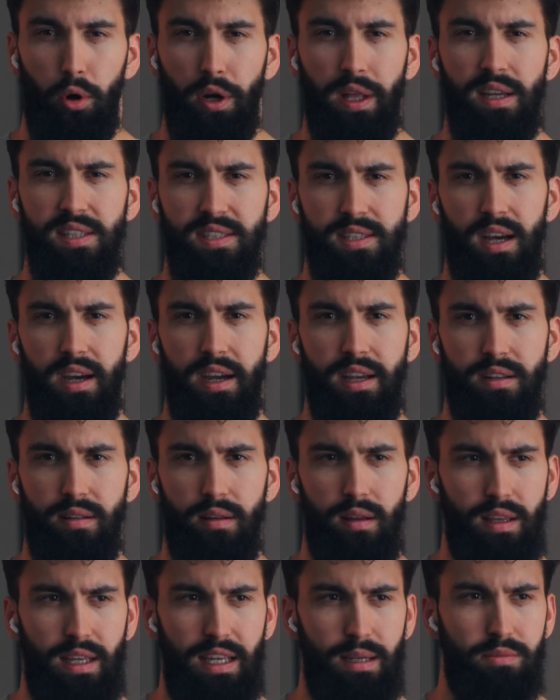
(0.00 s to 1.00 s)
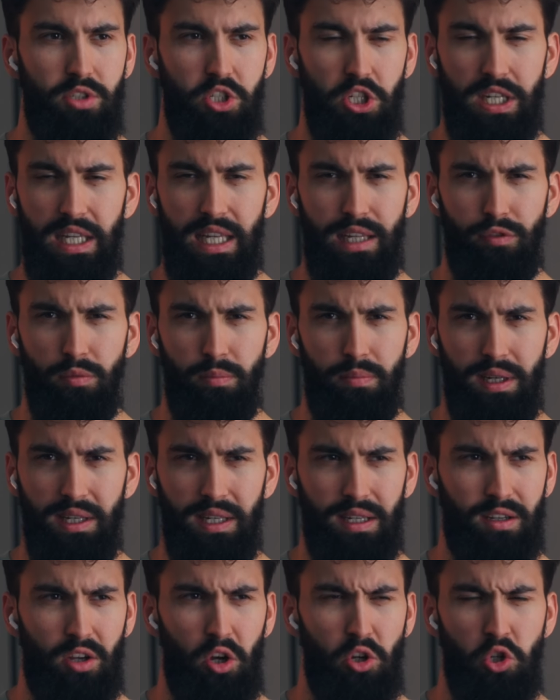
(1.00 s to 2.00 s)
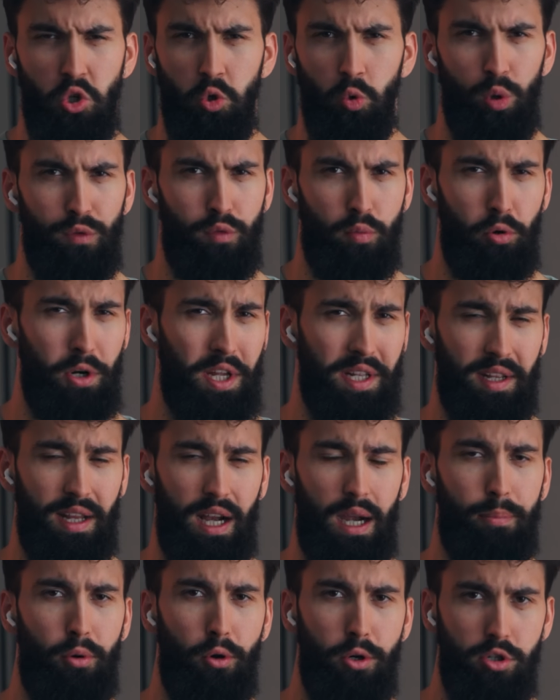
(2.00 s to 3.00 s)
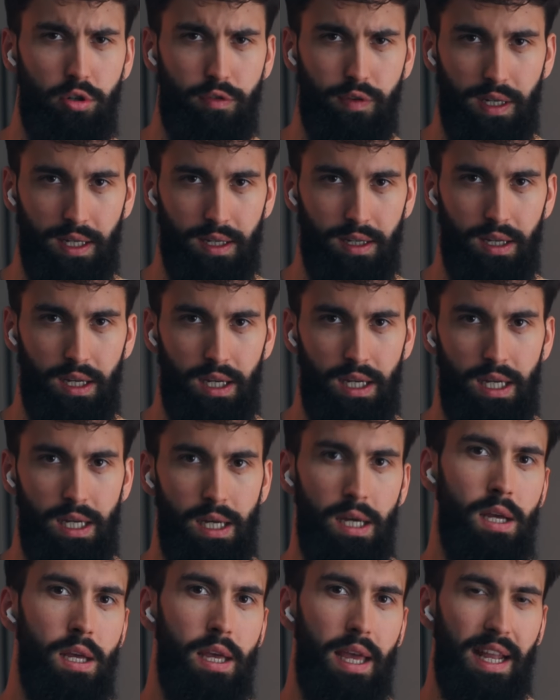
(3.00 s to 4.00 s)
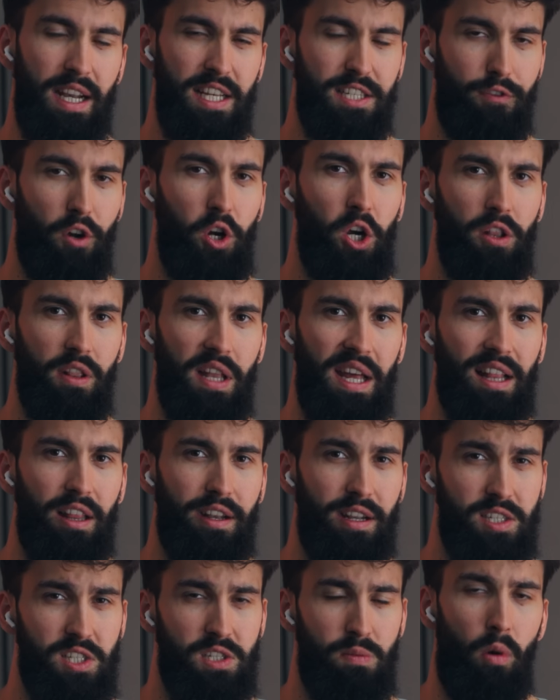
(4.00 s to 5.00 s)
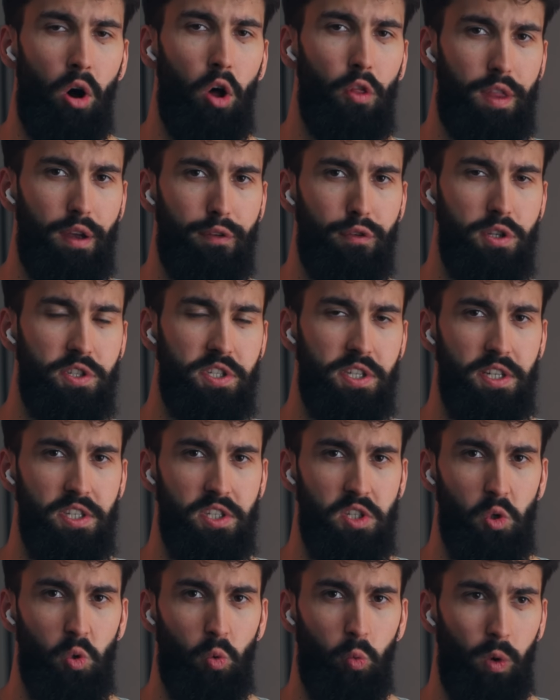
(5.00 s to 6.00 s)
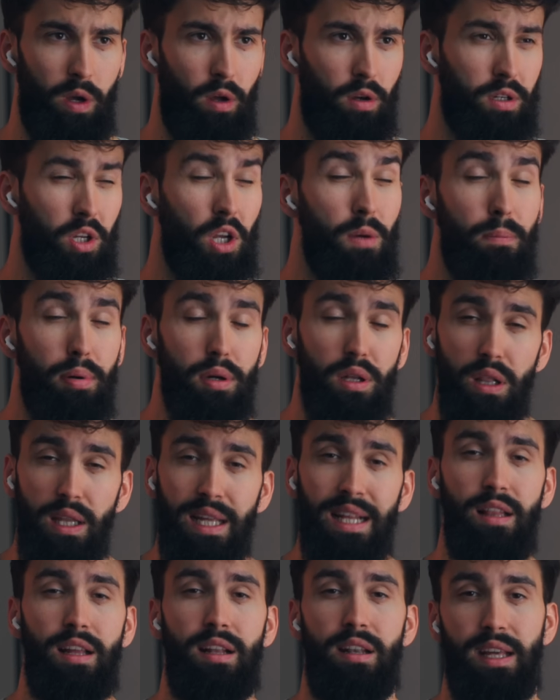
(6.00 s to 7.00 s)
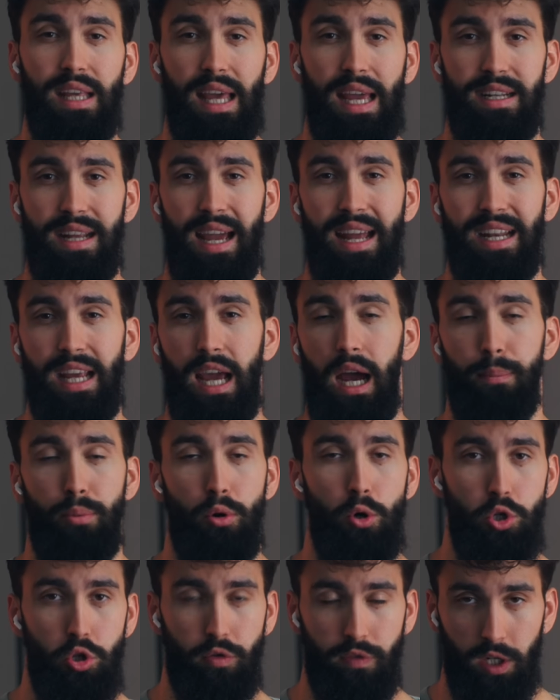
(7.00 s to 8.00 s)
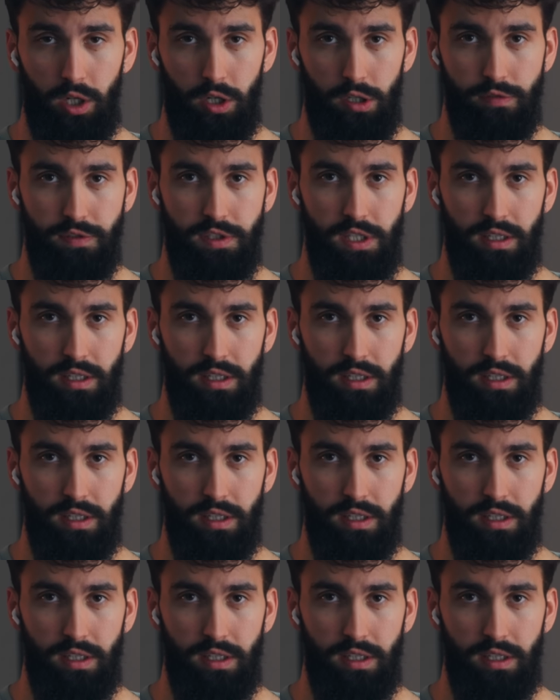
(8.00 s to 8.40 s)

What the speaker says: Putting aside EMG even being a good tool for predicting hypertrophy, it is very unlikely that small differences will completely negate any hypertrophy you could have